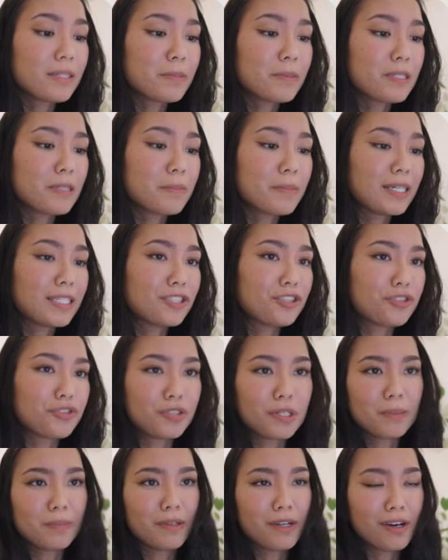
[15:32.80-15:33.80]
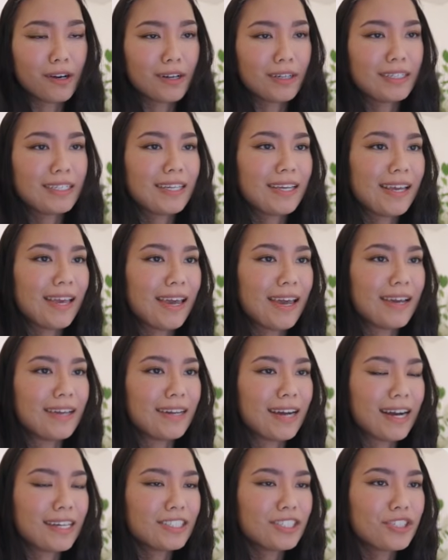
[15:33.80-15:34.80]
up is my dream log, and
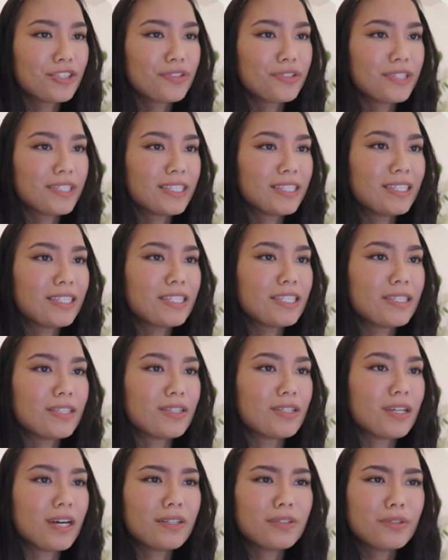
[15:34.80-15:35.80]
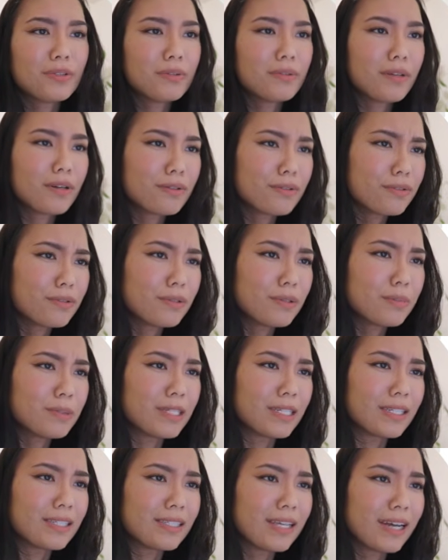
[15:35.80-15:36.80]
I just created this not too long ago
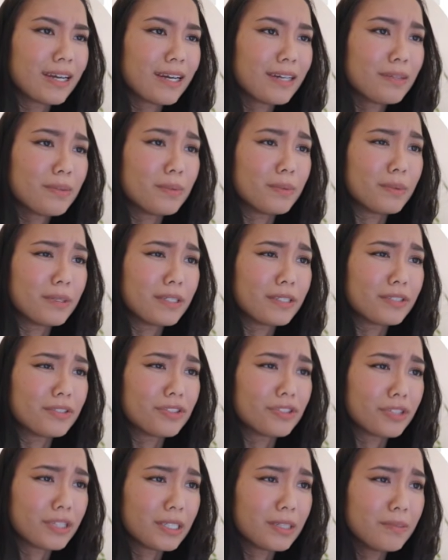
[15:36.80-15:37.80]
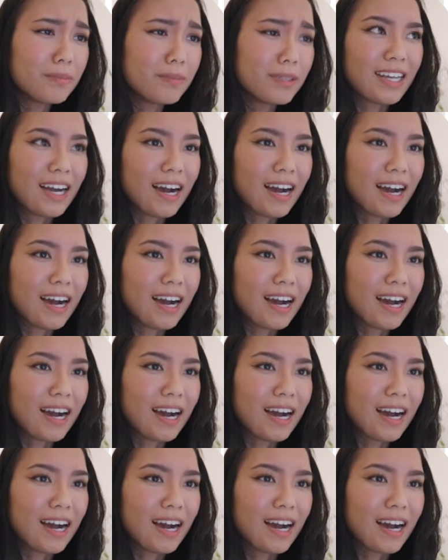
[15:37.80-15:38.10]
because I had a weird dream.